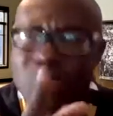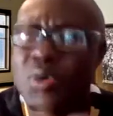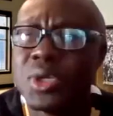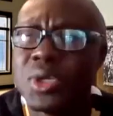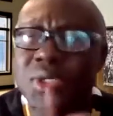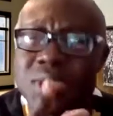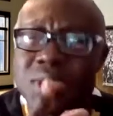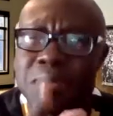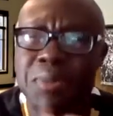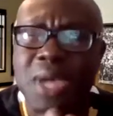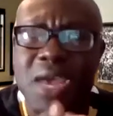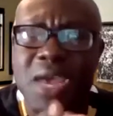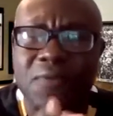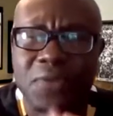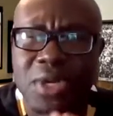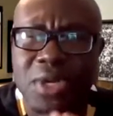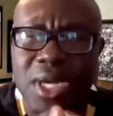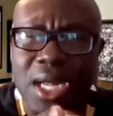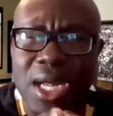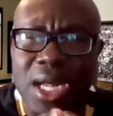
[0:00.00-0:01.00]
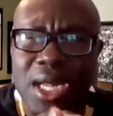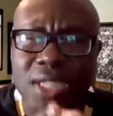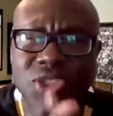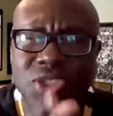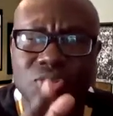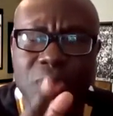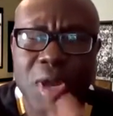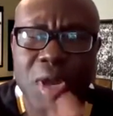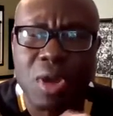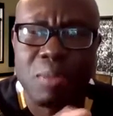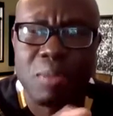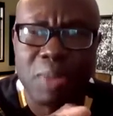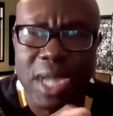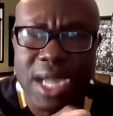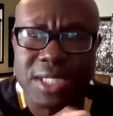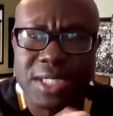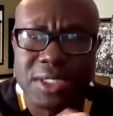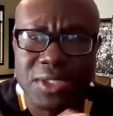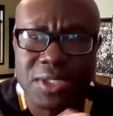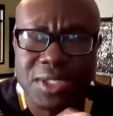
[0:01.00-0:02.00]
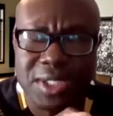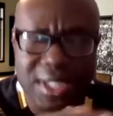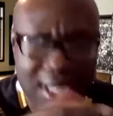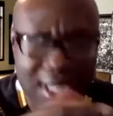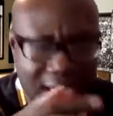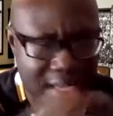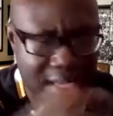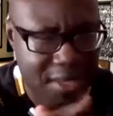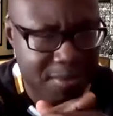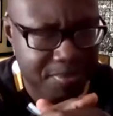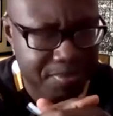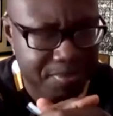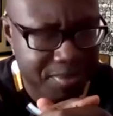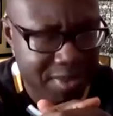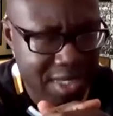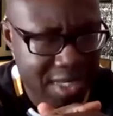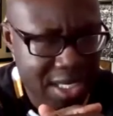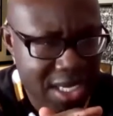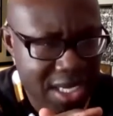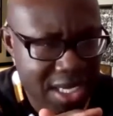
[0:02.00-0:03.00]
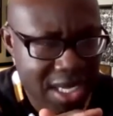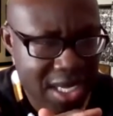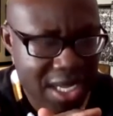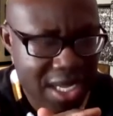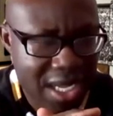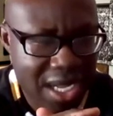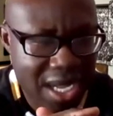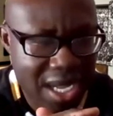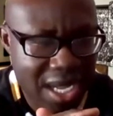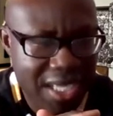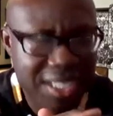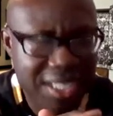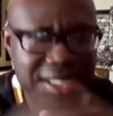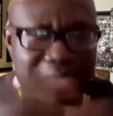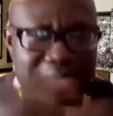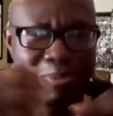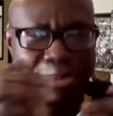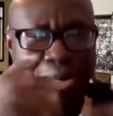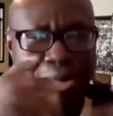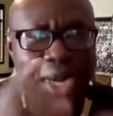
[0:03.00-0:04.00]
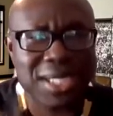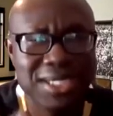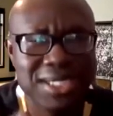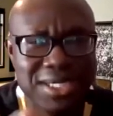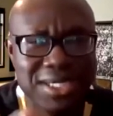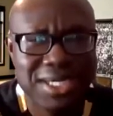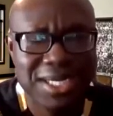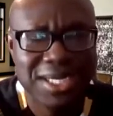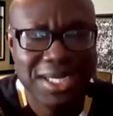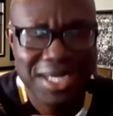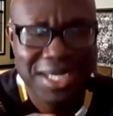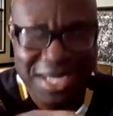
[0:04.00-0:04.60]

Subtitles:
One used to play for the Trailblazers. He's a Prince.